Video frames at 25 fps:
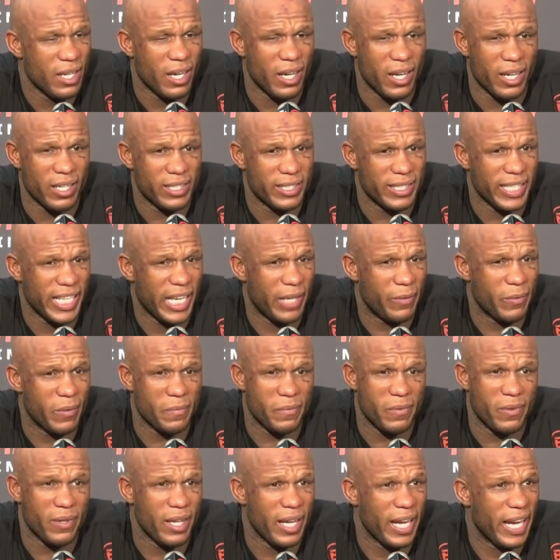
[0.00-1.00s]
I stayed with
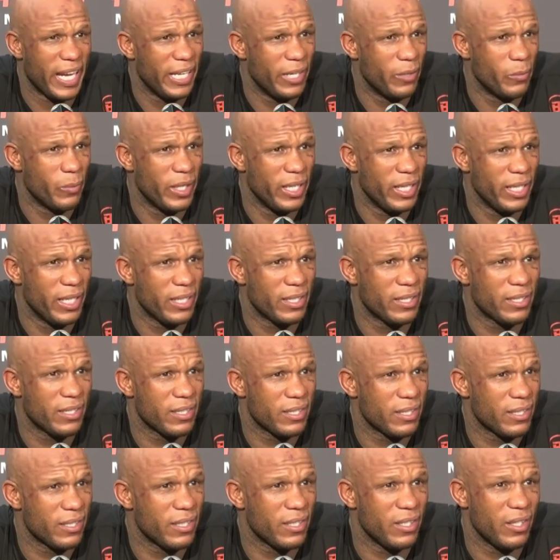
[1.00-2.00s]
him for like 8
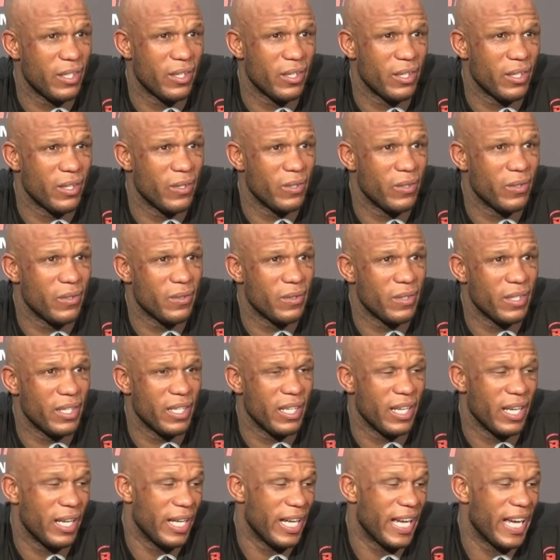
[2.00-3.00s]
weeks. You know,
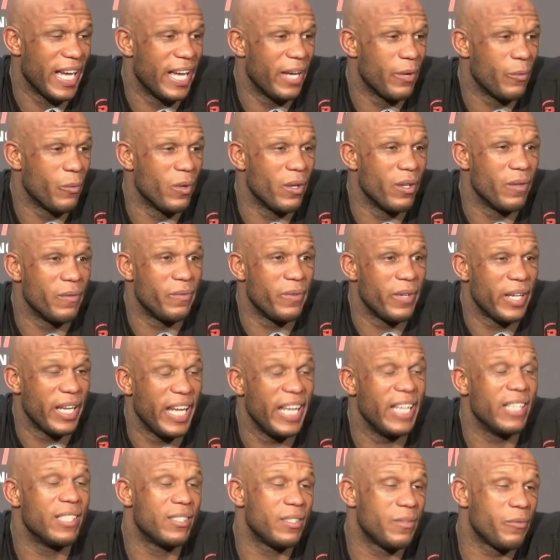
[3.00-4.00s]
at one of
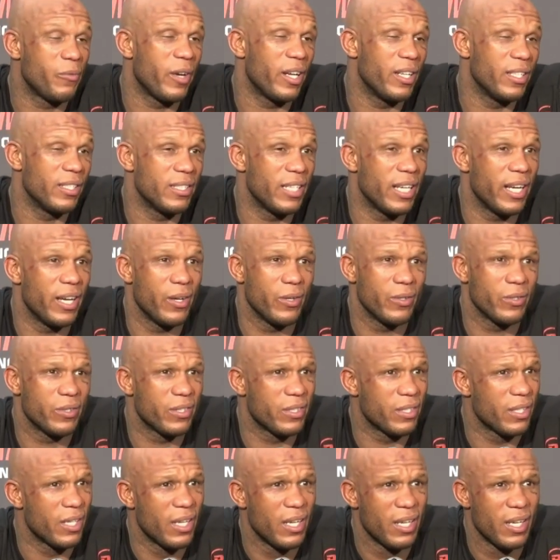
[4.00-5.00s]
his friend's
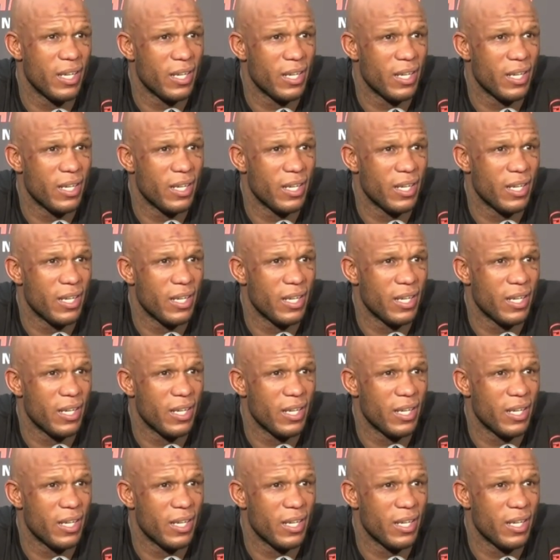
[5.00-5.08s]
house.